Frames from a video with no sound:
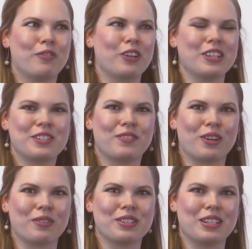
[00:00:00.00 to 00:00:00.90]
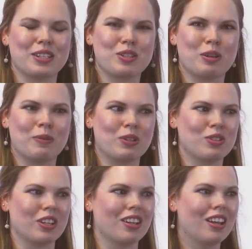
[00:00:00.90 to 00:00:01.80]
for this frequency
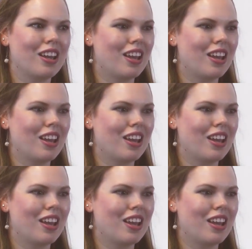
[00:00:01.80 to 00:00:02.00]
distribution.